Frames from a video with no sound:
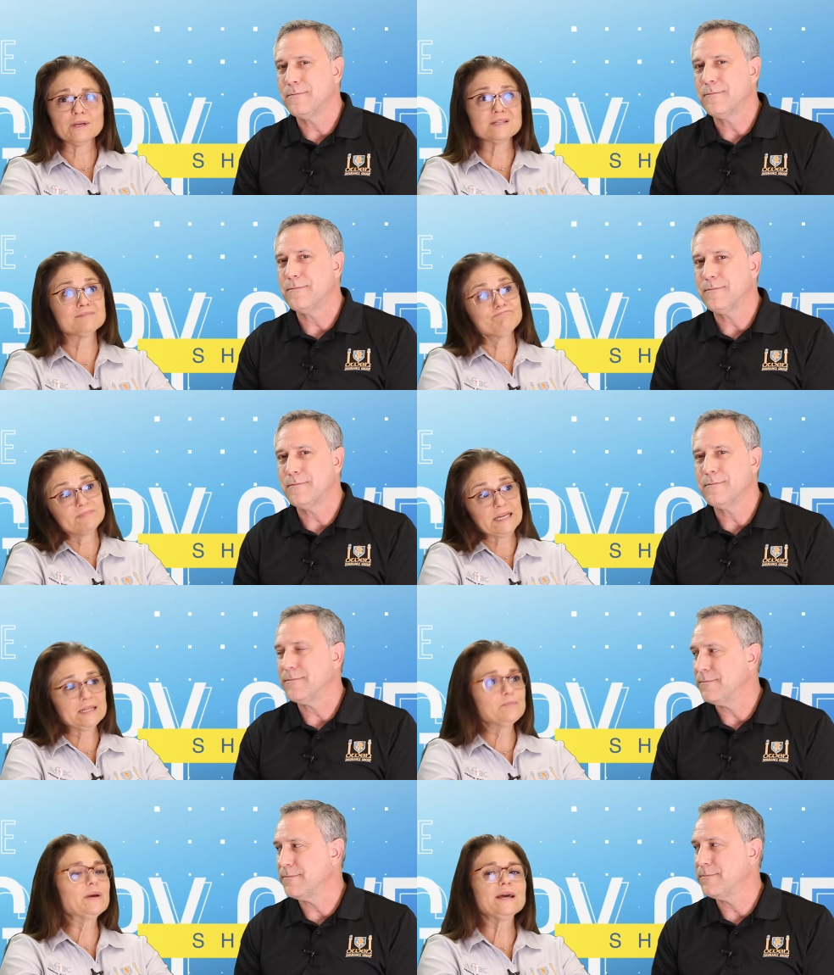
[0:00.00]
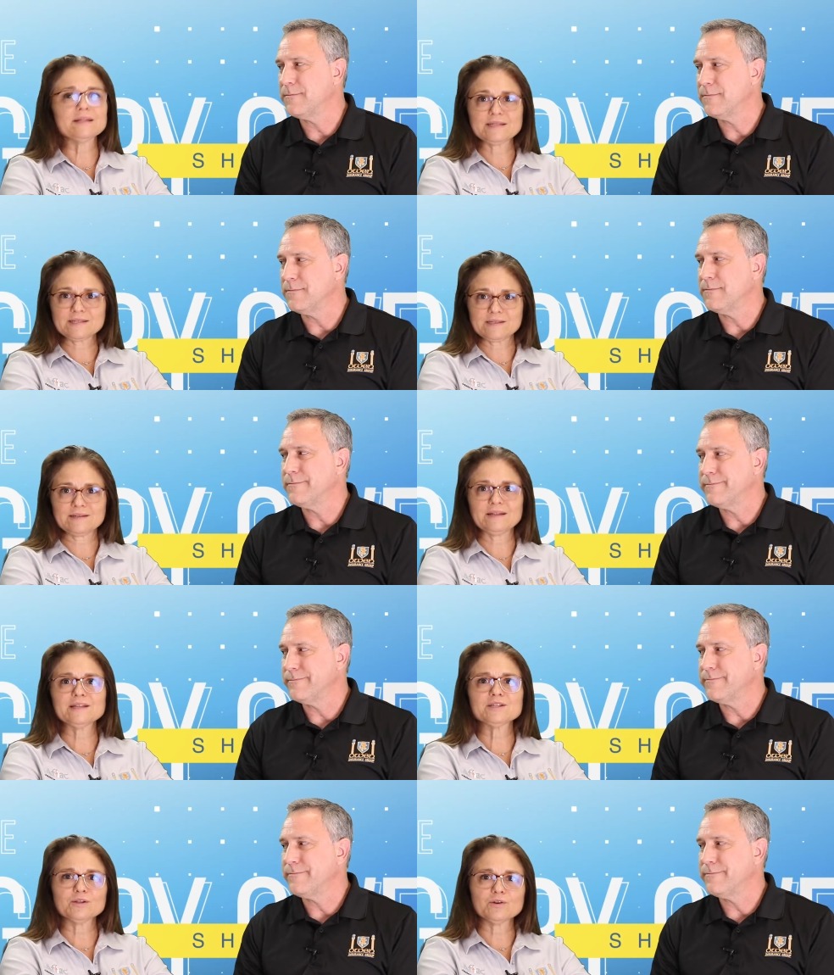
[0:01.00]
Speaker 1: is it depends.
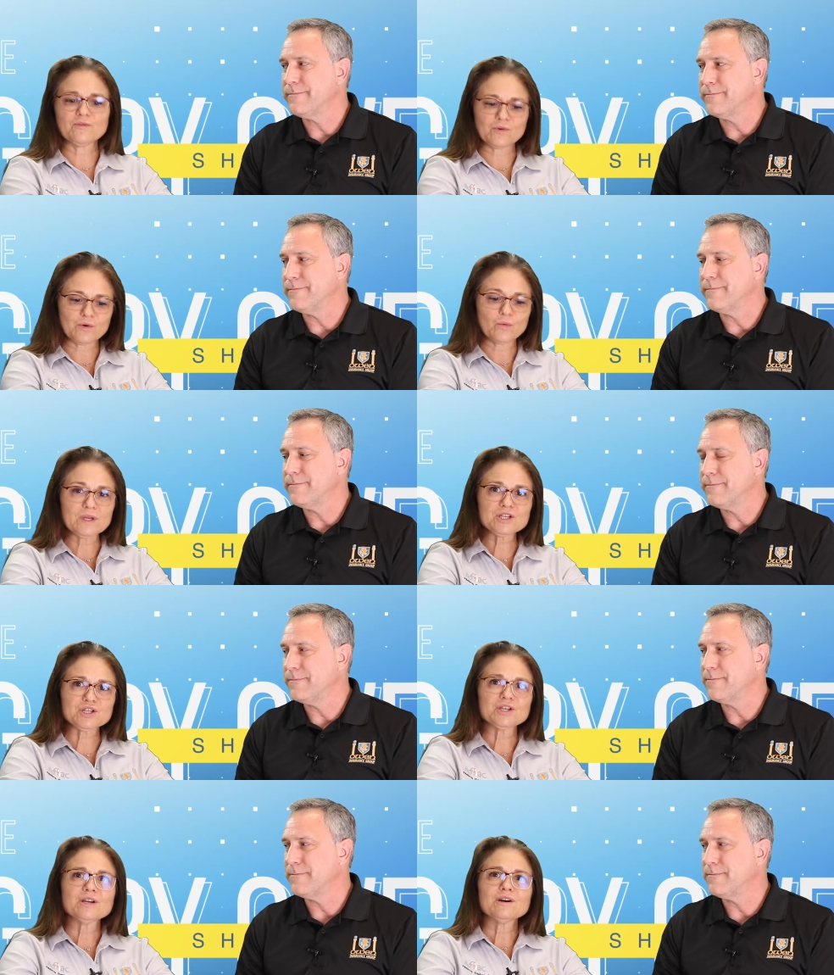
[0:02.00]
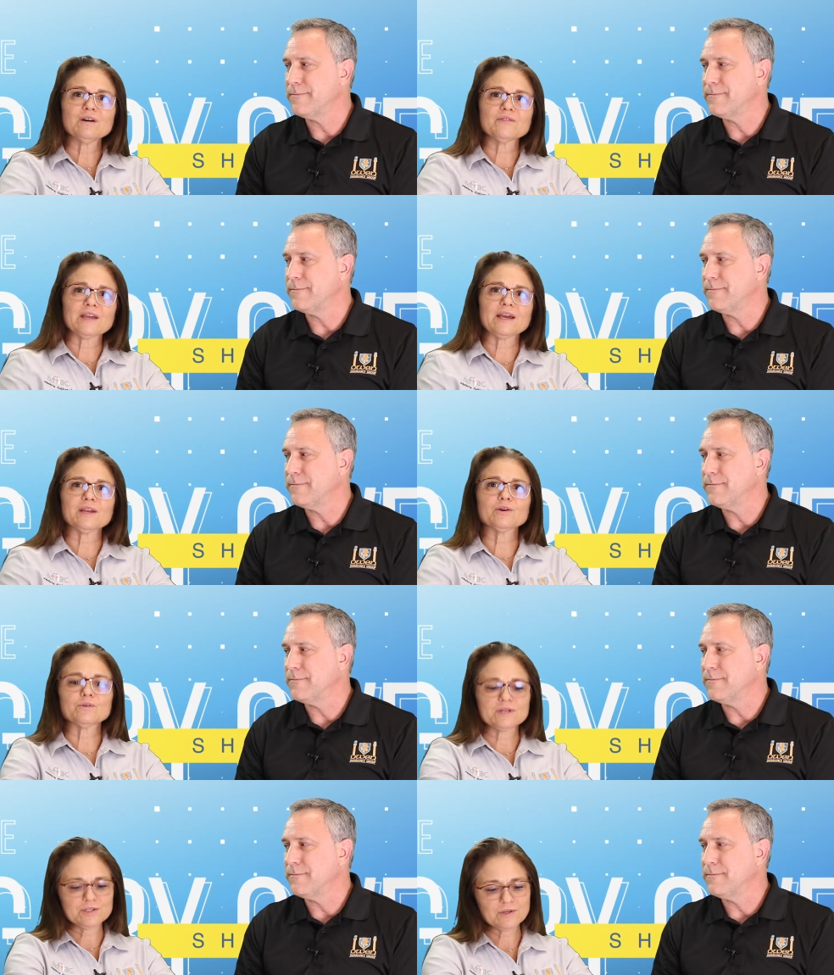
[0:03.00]
Let's look for which of the
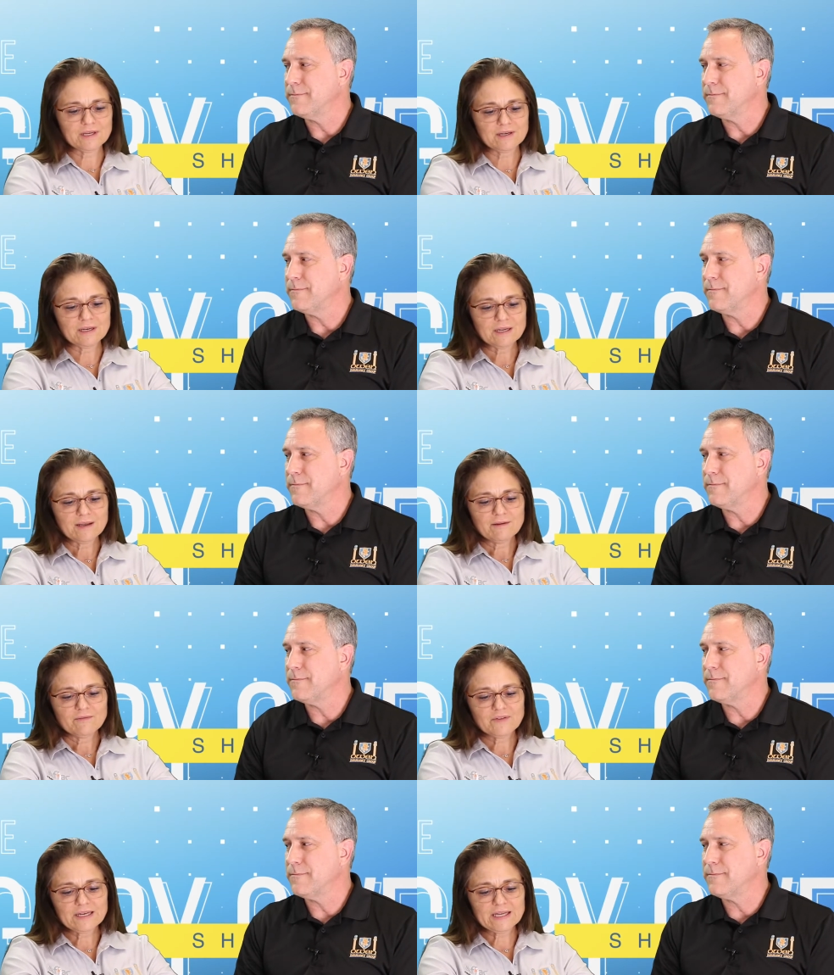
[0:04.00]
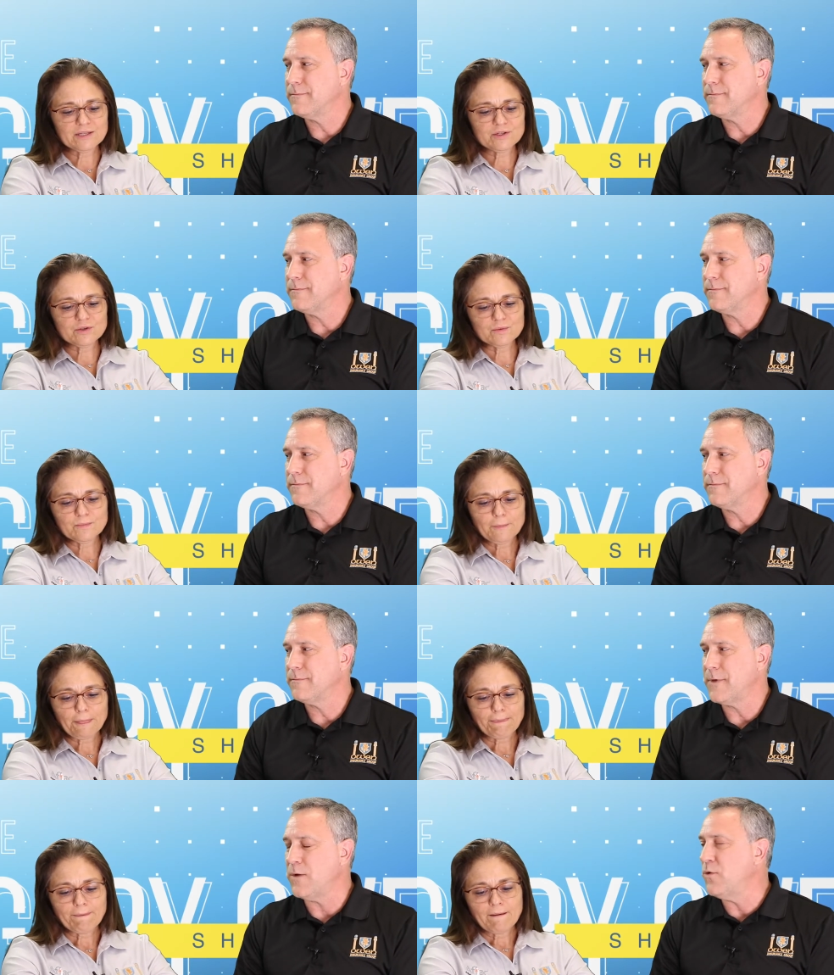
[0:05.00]
categories you can fit into.
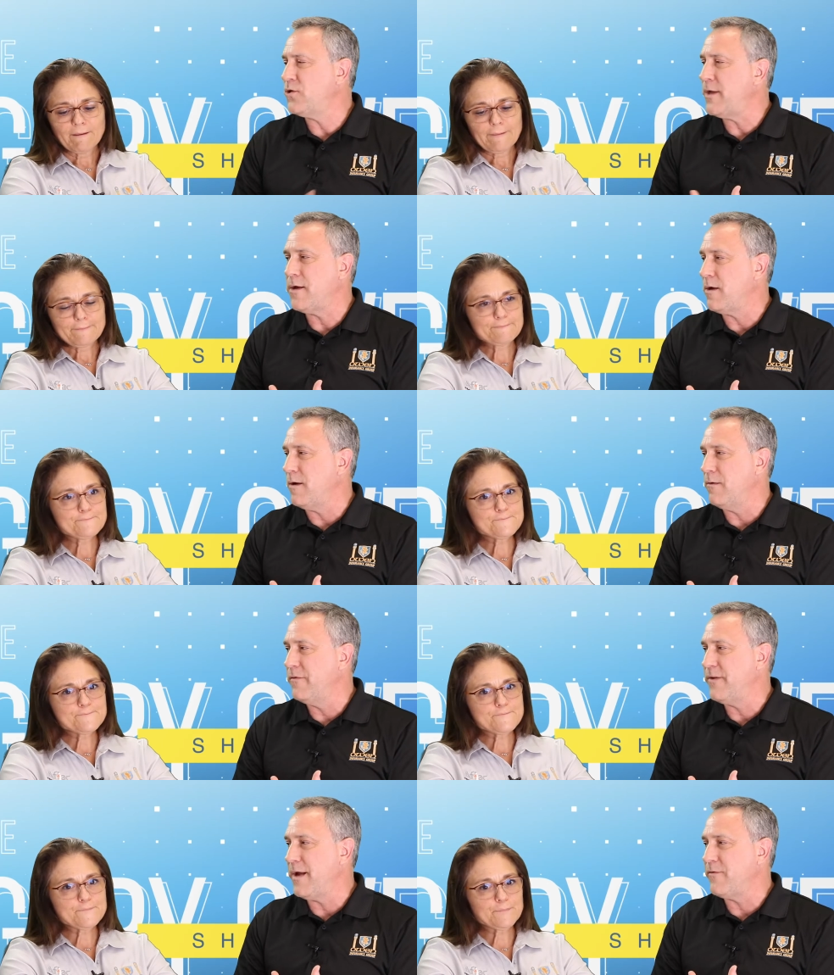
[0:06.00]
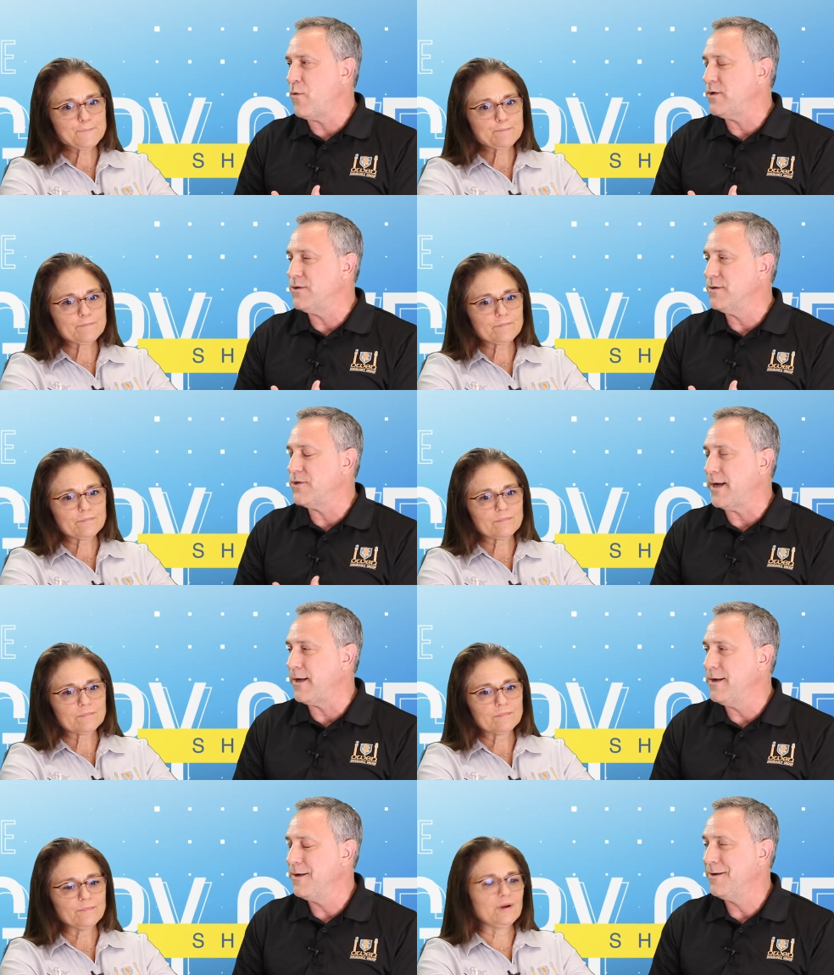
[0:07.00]
Speaker 2: And who should they call if they have questions,
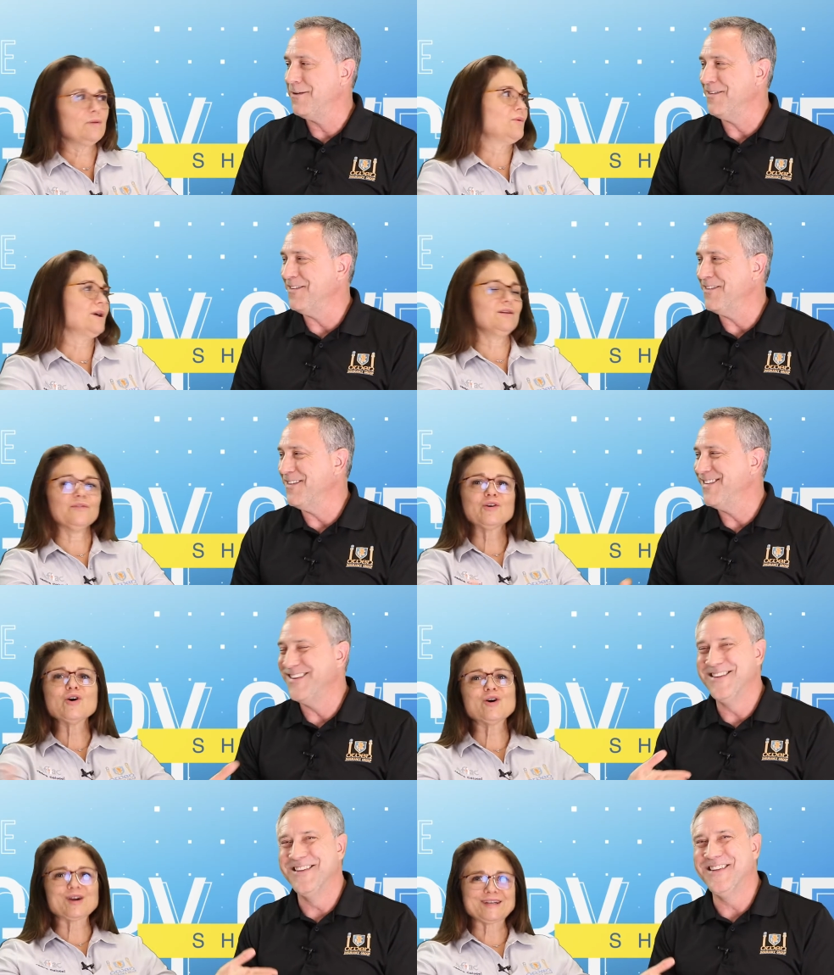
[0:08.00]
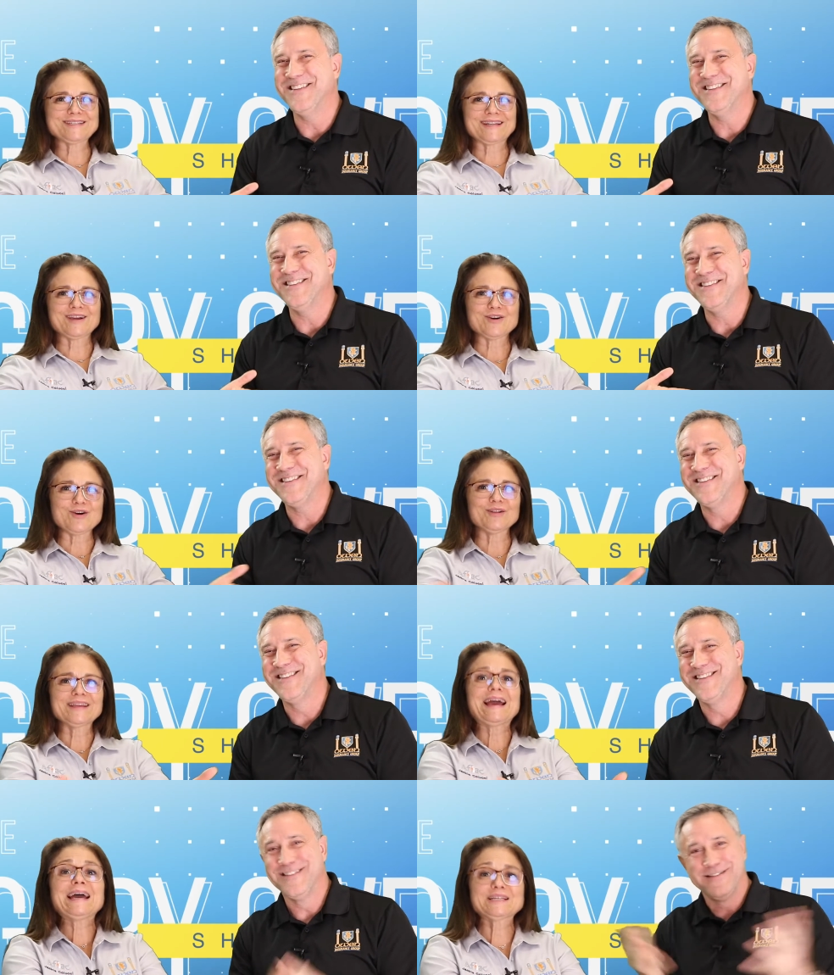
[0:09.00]
Jackie?
Speaker 1: Well, of course, they call
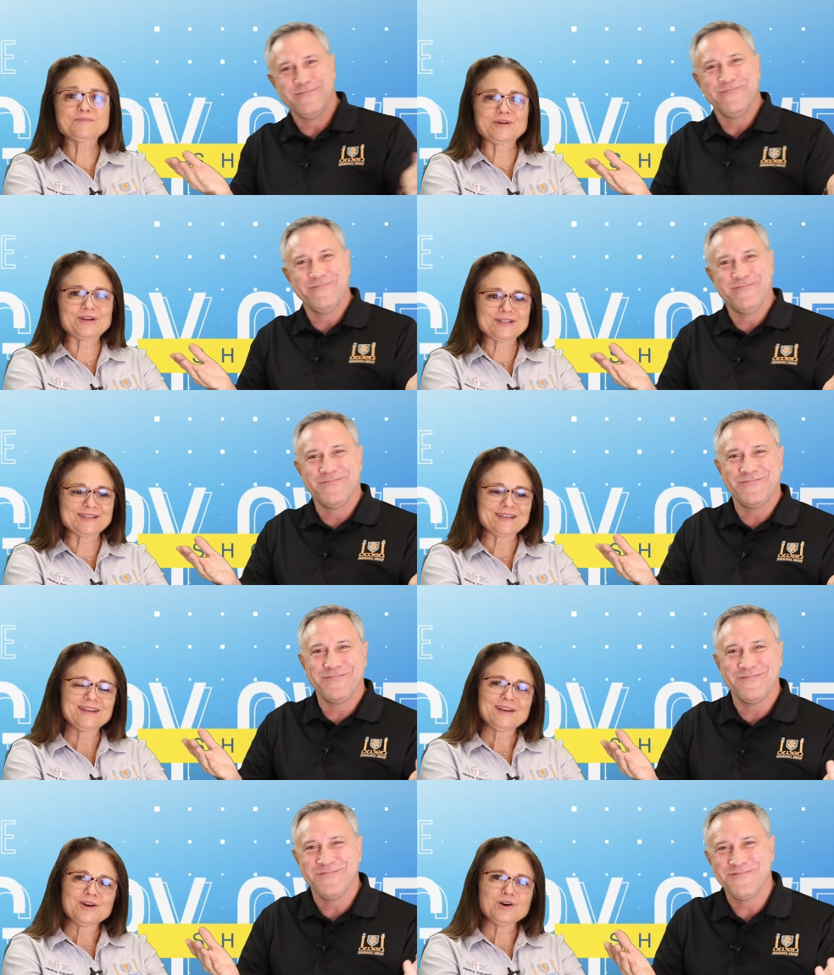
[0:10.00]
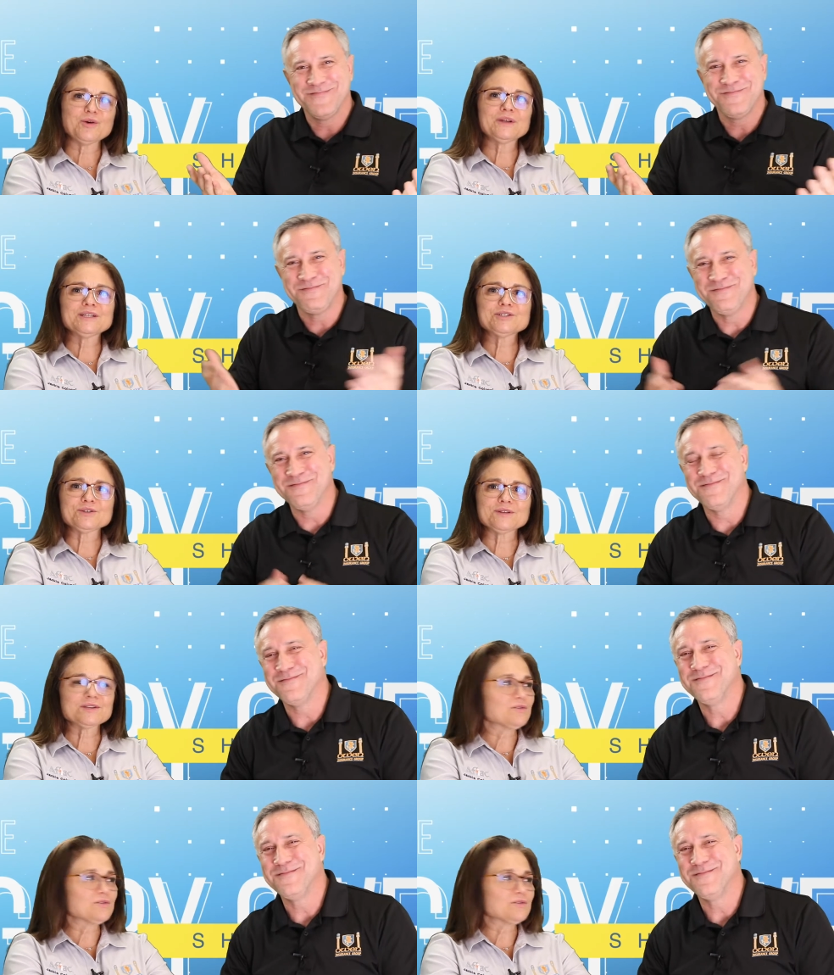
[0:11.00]
the experts. Owen Insurance